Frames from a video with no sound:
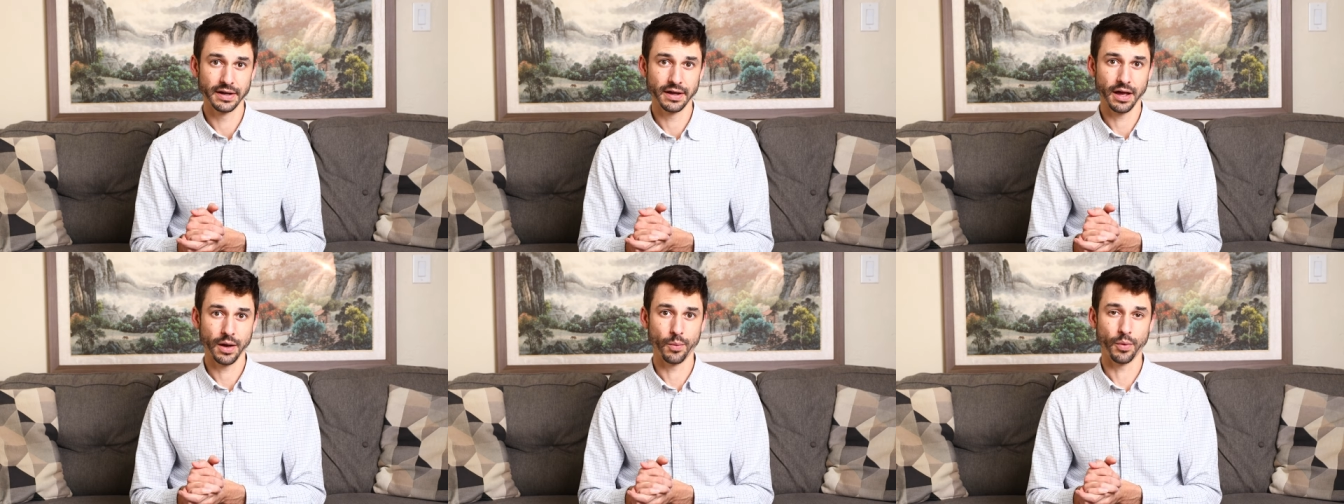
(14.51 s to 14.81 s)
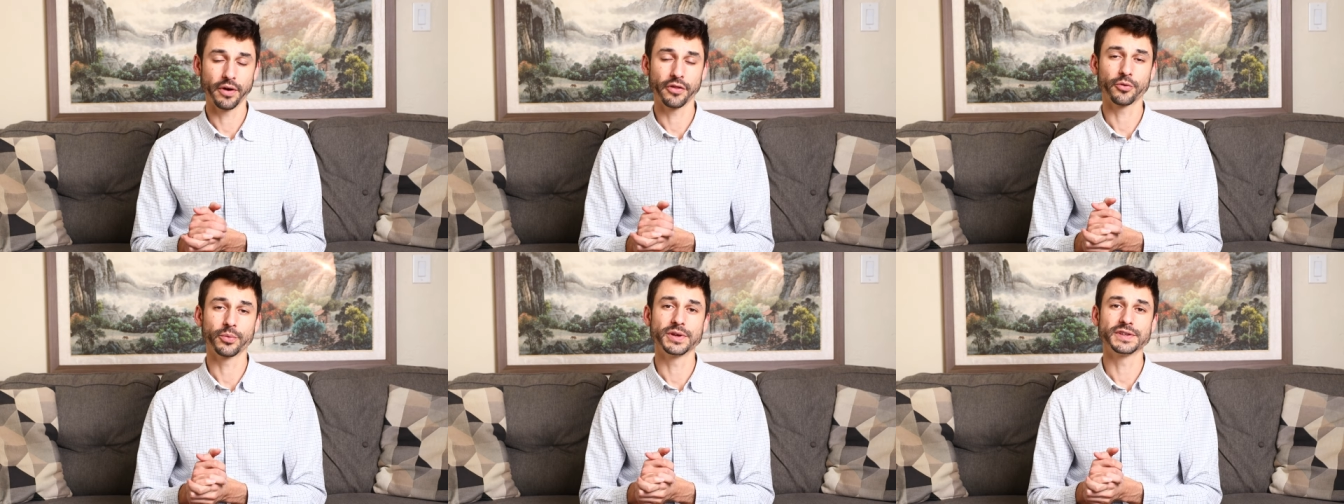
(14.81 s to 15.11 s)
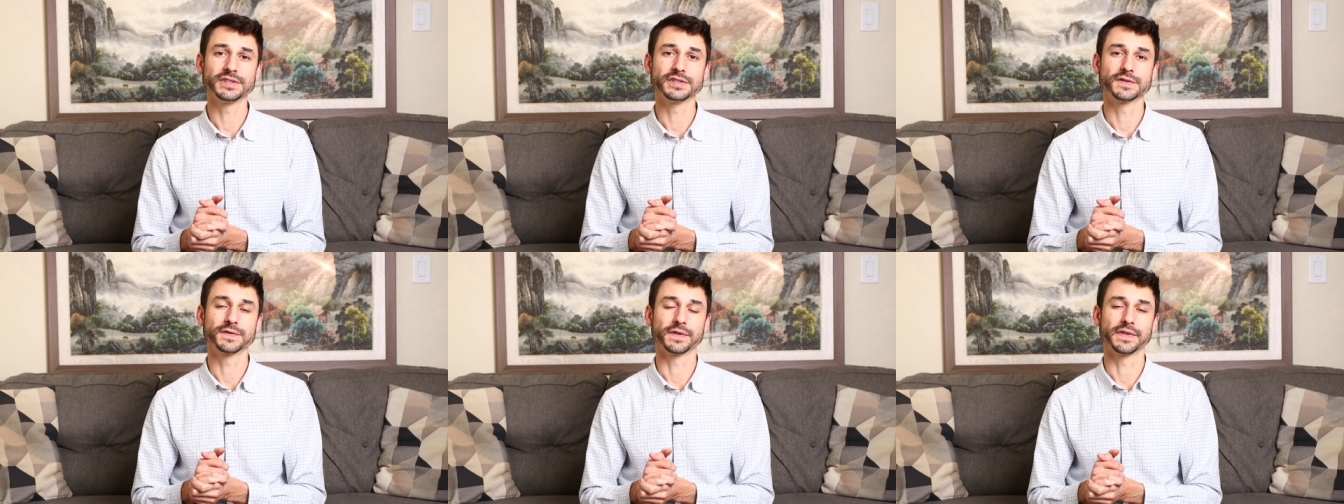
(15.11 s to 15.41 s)
And one of the
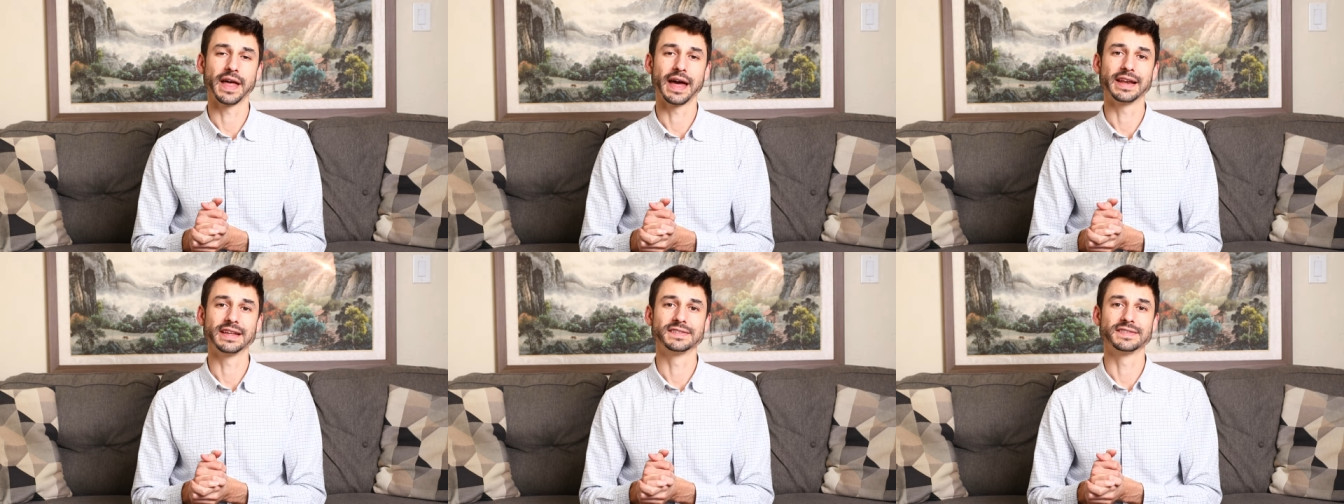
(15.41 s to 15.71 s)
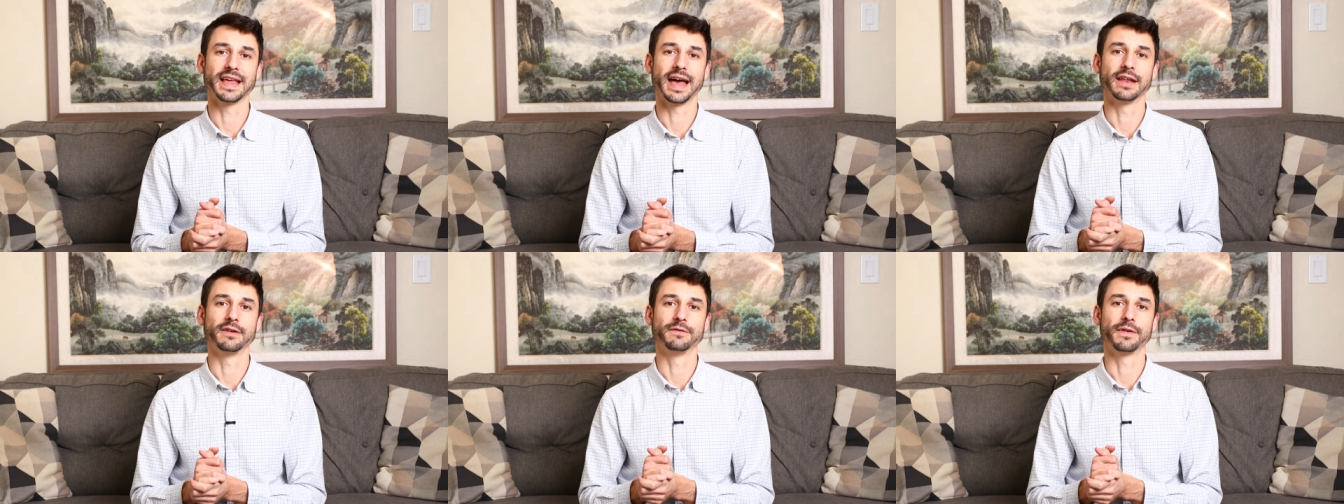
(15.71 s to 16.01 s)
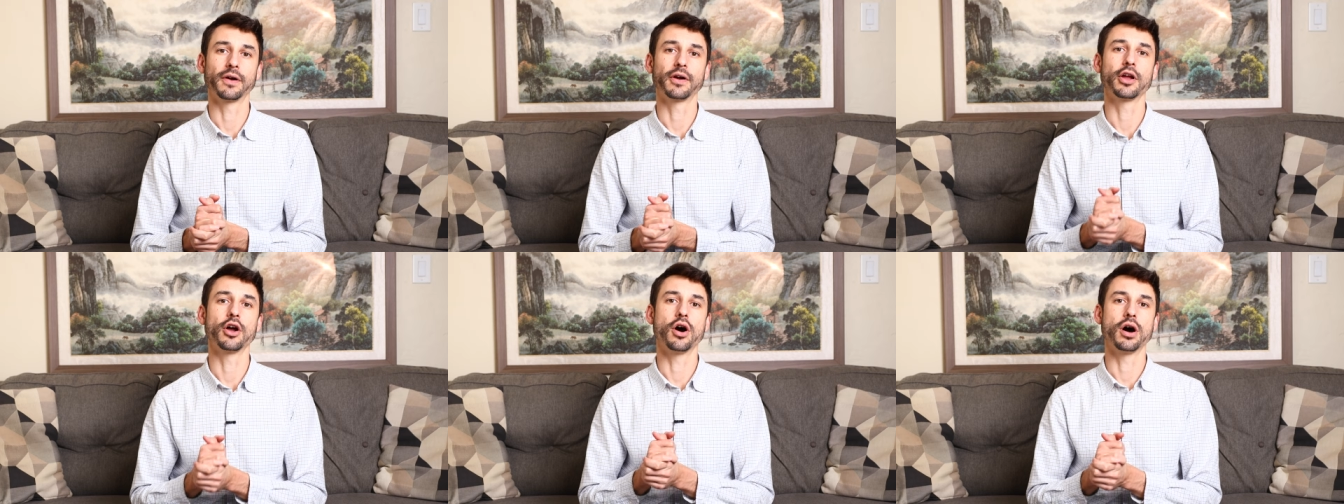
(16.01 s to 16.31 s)
reasons for that is that
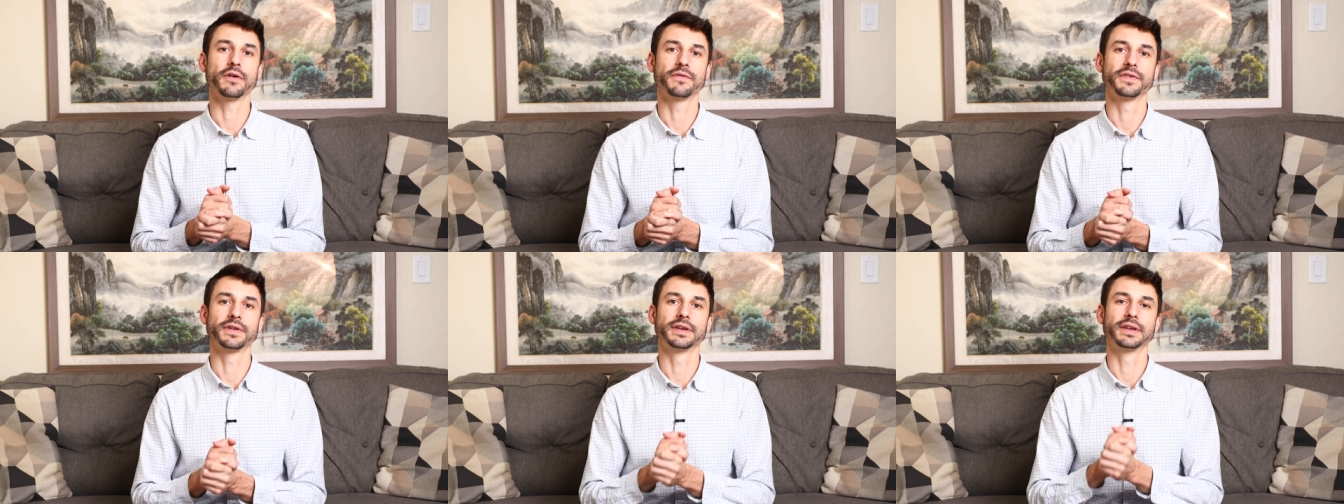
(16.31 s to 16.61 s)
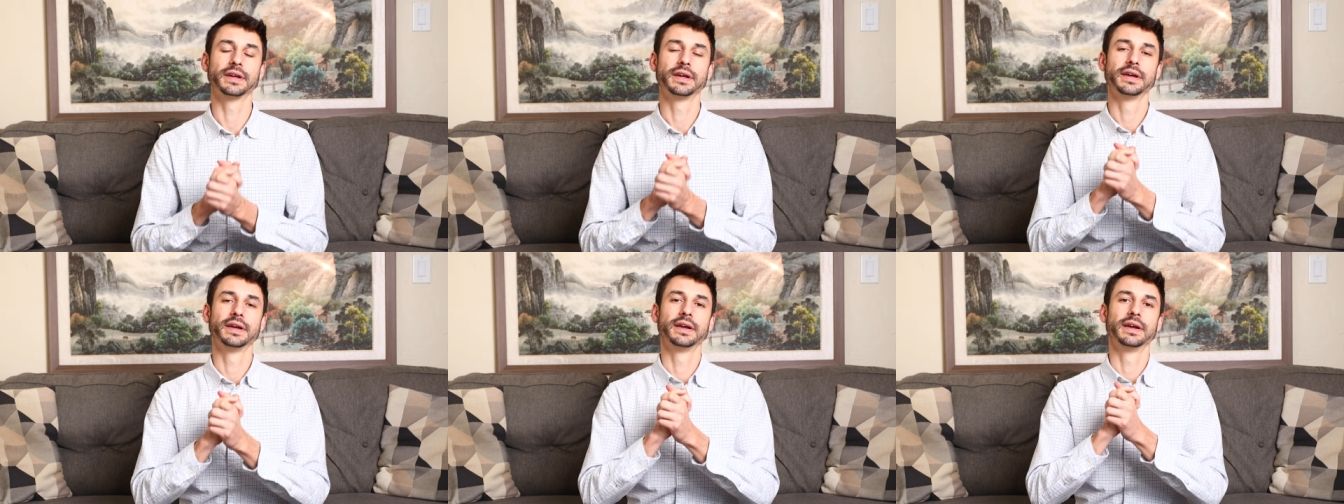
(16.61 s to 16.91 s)
very often